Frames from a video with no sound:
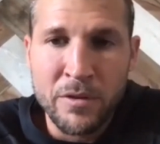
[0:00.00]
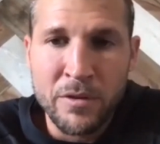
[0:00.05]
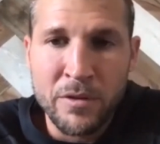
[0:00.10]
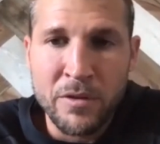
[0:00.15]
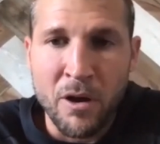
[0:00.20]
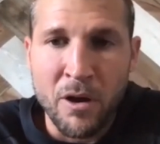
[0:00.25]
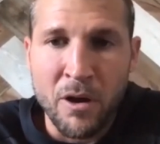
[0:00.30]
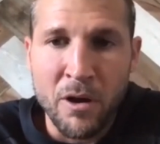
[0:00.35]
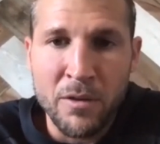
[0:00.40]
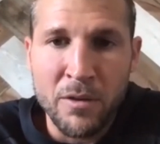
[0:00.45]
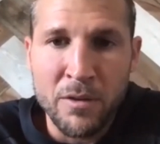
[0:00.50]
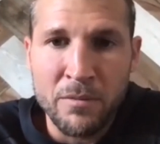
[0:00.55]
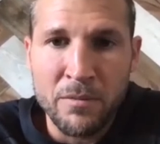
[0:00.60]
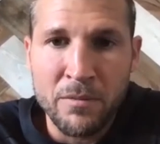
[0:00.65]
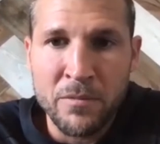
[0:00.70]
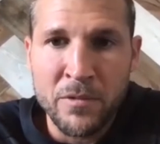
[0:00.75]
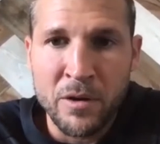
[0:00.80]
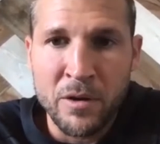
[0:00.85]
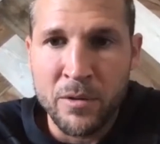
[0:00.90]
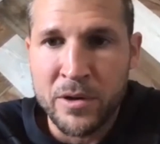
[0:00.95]

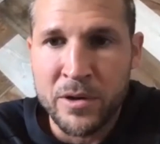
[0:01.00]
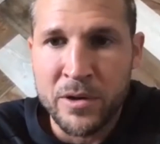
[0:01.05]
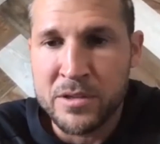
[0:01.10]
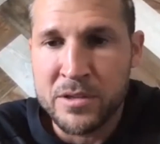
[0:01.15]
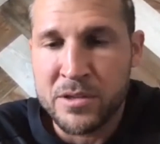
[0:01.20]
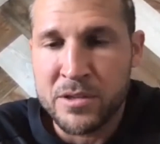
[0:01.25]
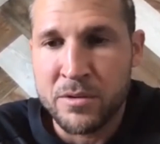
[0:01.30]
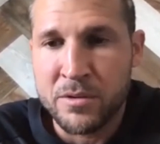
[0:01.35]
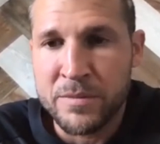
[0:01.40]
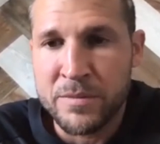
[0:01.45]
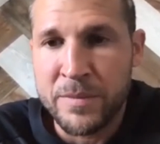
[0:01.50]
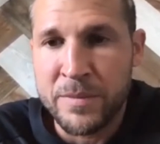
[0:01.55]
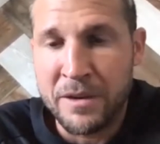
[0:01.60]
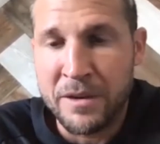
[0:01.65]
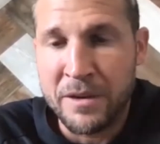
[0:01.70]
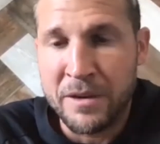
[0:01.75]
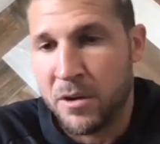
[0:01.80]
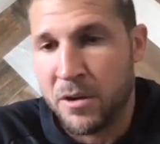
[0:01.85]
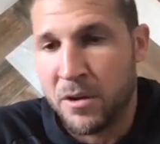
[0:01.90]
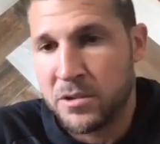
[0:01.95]
thought there were concerns about
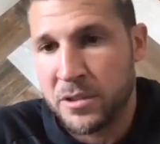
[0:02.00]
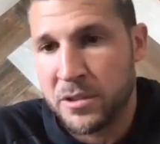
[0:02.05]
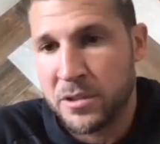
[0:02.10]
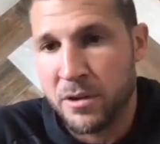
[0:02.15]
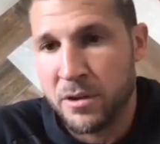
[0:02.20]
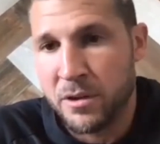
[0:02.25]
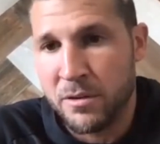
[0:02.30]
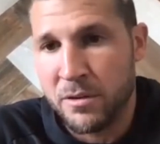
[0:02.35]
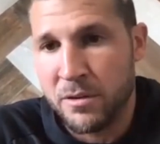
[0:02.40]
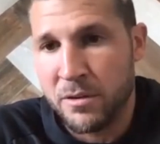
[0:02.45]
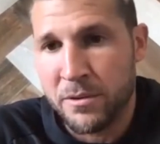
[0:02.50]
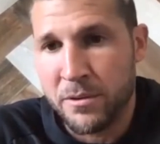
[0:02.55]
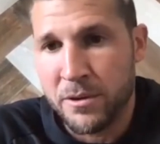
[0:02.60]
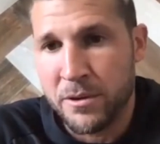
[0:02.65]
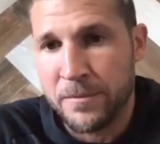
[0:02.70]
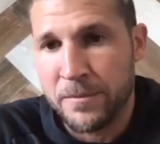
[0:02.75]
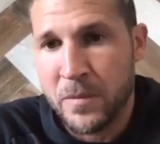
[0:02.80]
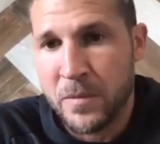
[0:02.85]
your coaching or recruiting.